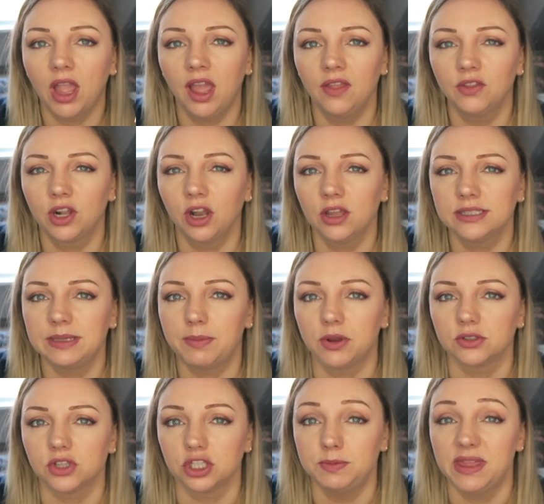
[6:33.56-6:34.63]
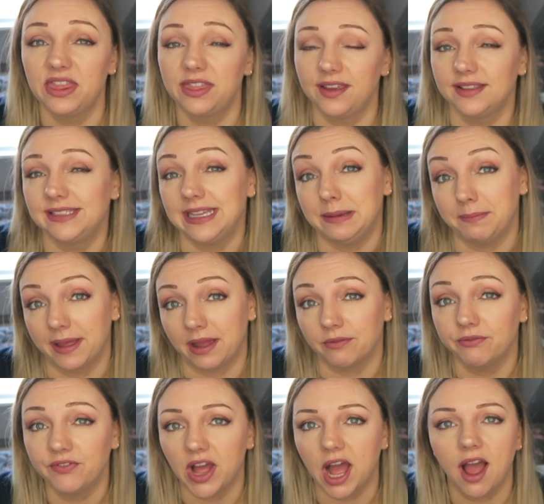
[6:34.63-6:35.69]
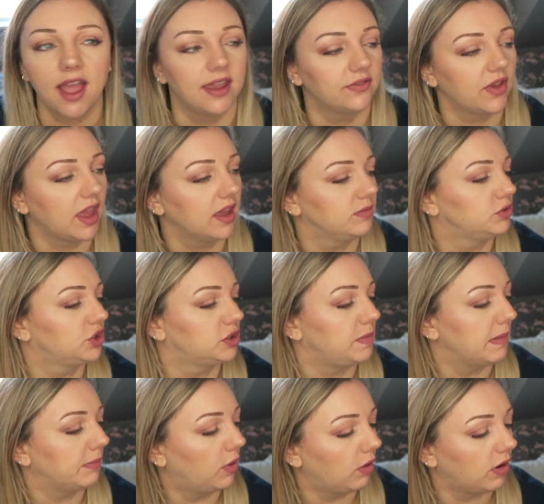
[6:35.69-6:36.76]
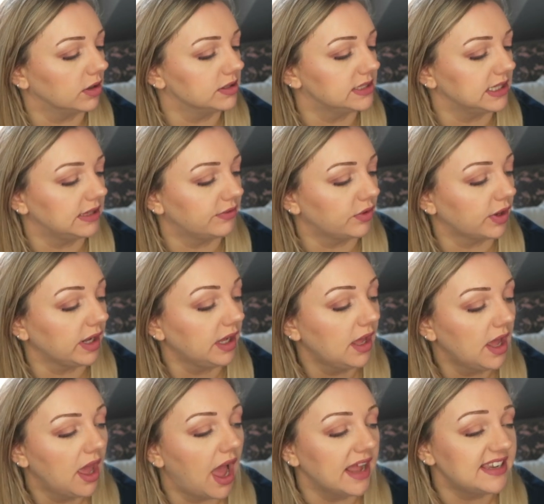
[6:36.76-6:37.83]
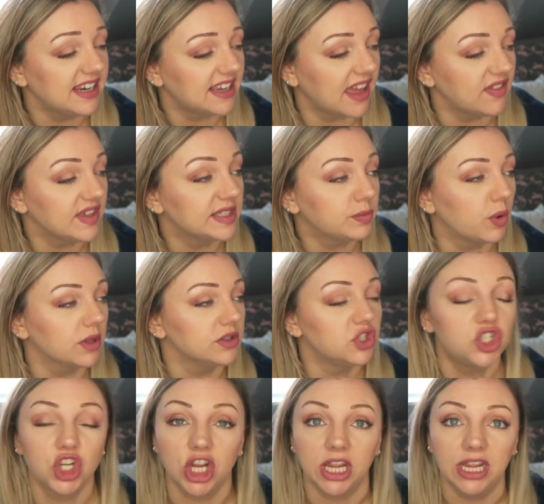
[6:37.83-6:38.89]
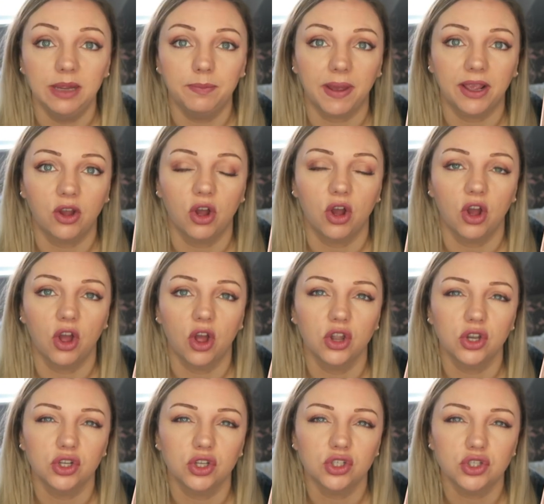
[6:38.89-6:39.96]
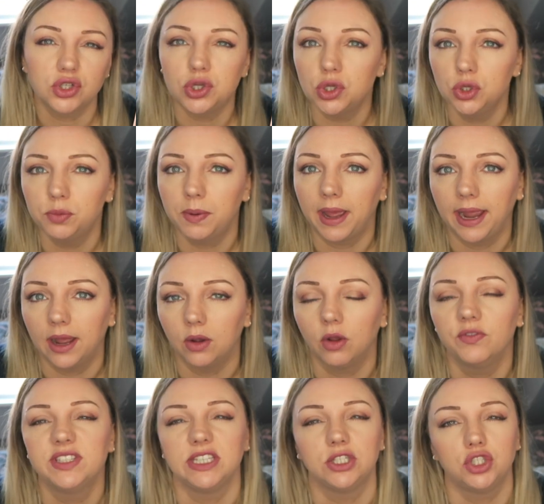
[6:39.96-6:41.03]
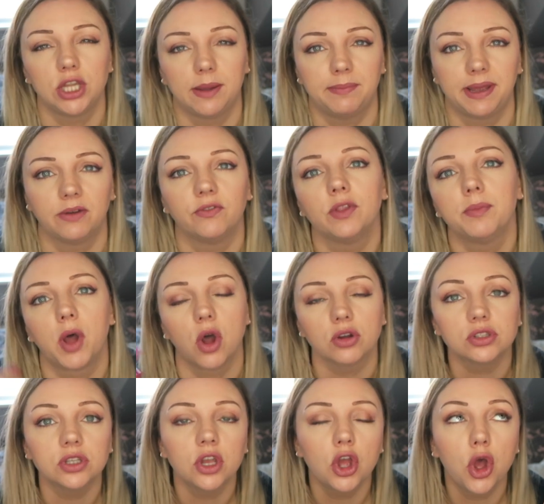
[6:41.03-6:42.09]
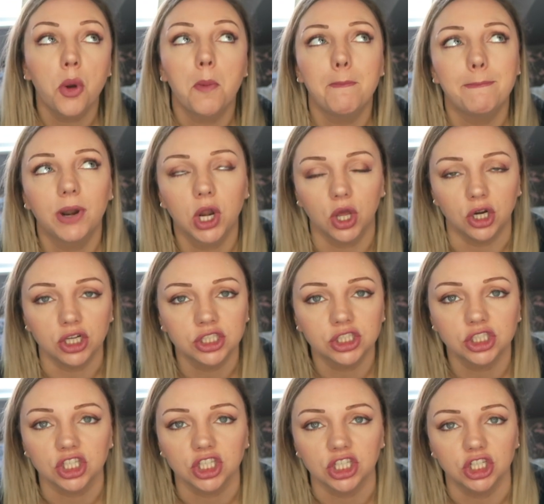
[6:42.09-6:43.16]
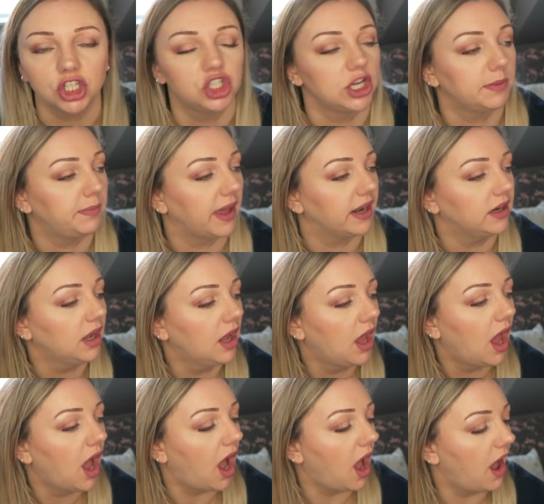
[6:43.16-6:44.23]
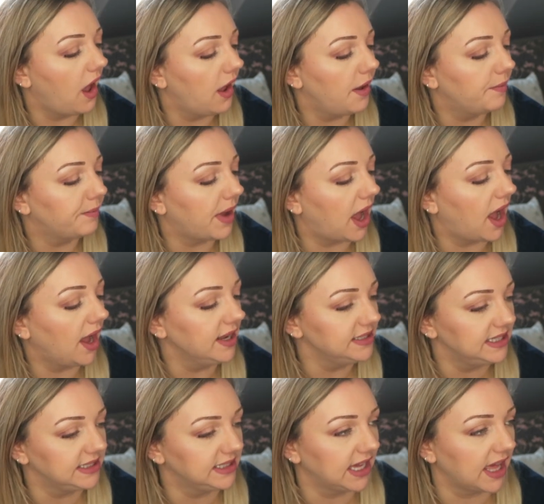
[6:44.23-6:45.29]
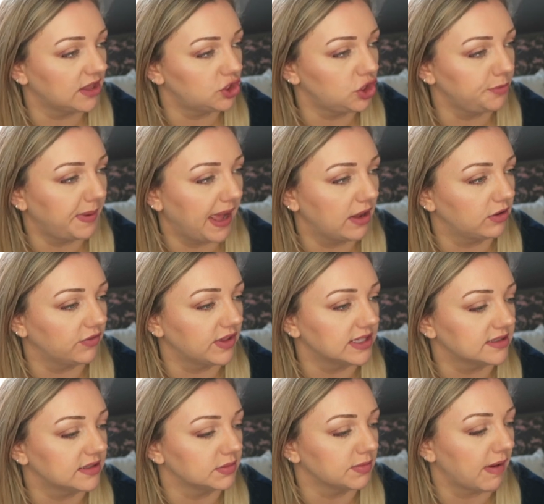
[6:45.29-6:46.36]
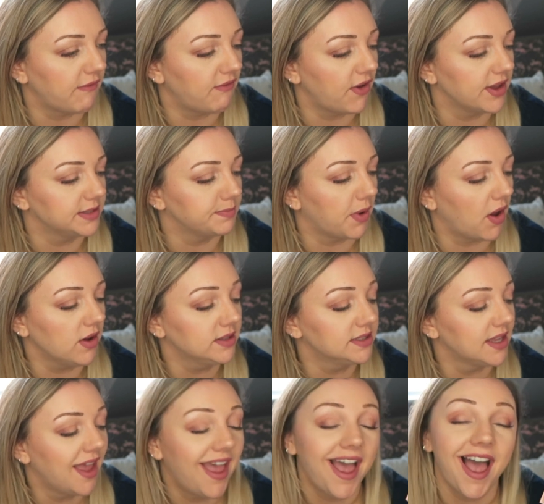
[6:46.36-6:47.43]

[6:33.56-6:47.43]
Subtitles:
and the Glossy box cost me £13.05. It was just a bit more on delivery. I did get this one cheap. I got £2, obviously it's £10 for the box plus your shipping. I did get £2 off this because it was my first box.